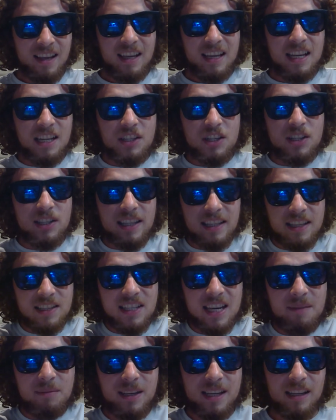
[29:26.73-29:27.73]
It's just like the
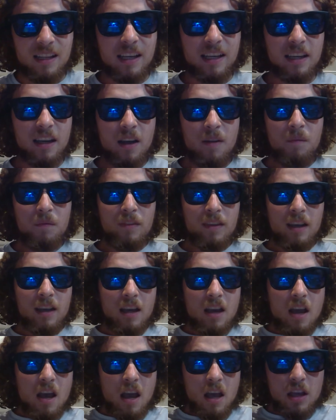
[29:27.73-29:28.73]
same thing, like
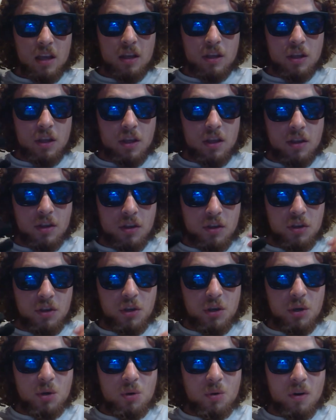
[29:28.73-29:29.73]

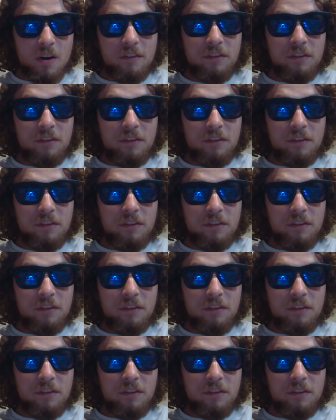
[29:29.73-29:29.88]
you